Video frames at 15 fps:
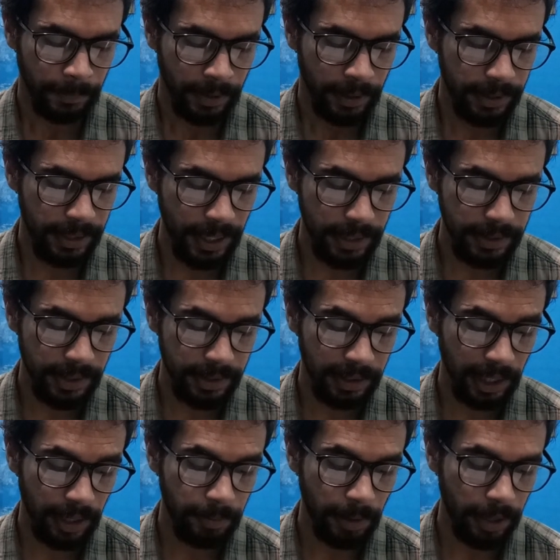He has
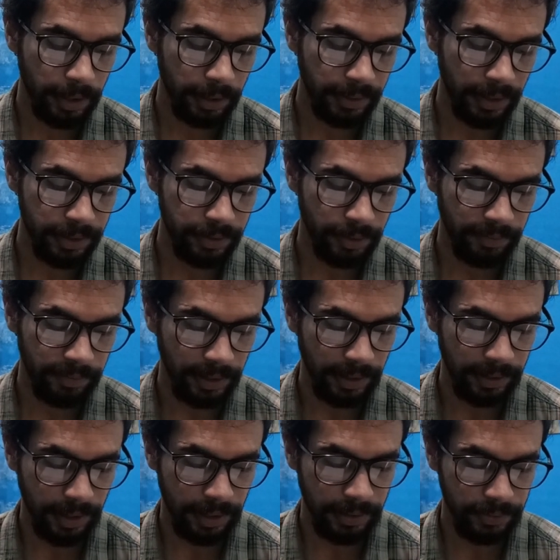escaped, Hannah cried softly,
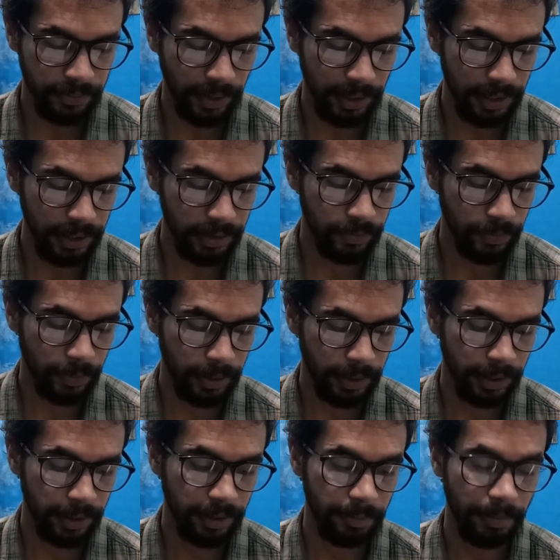and that is why he is wounded
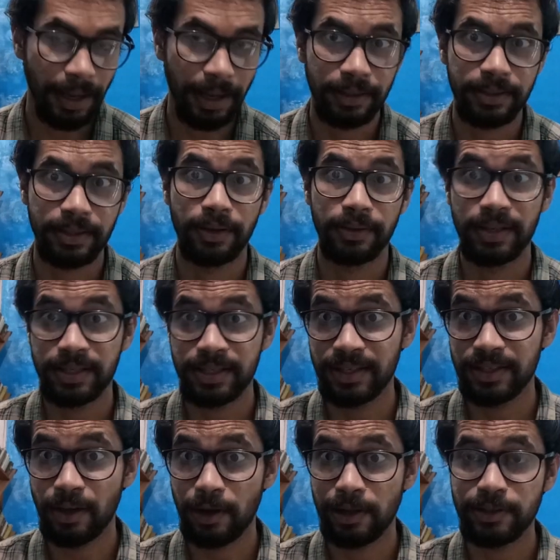in the back. Now, this is
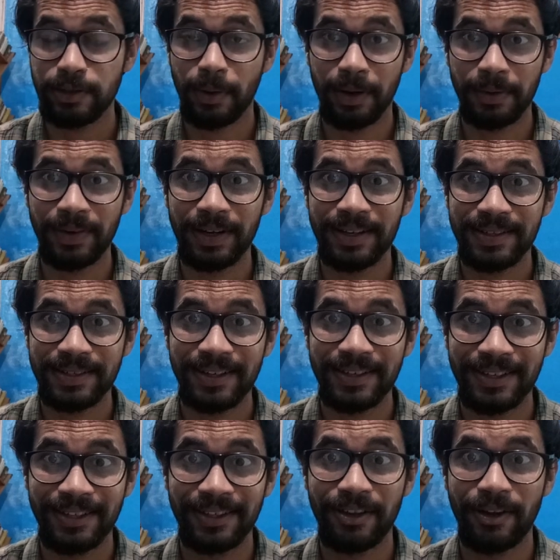also what we discuss
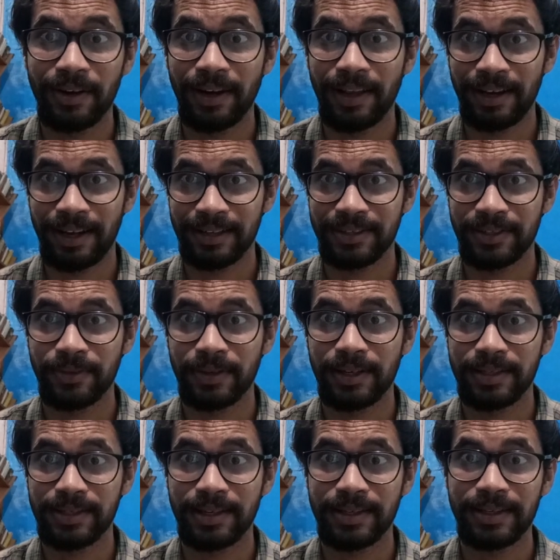in the online lectures. We
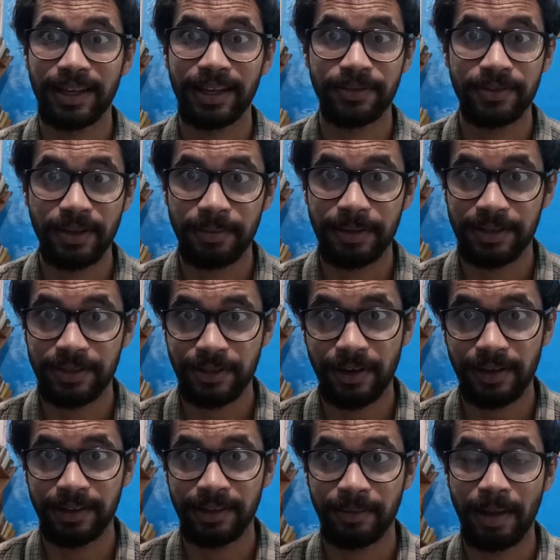discuss, if somebody is
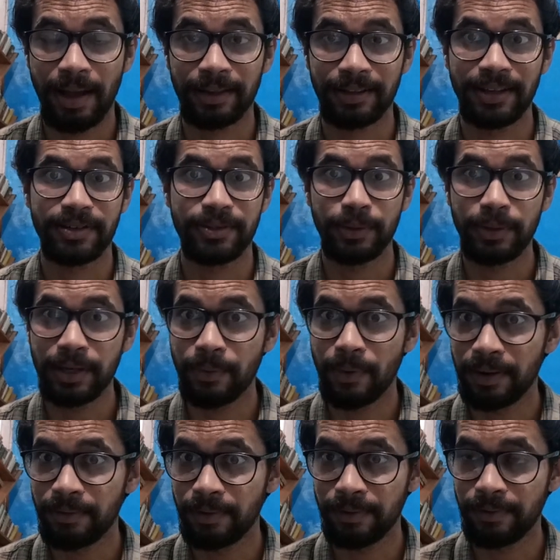shot in the back, there is only
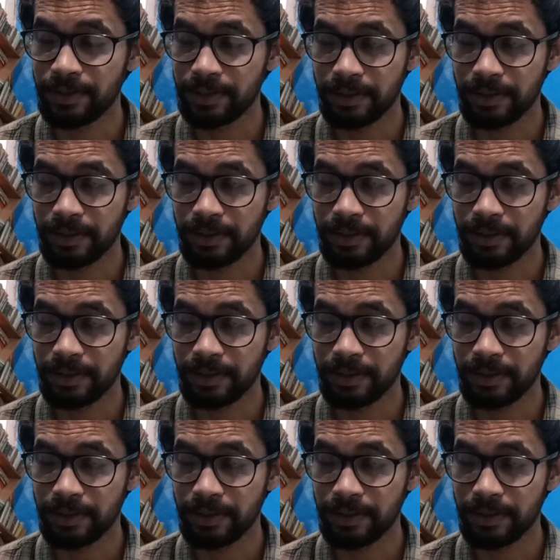one way for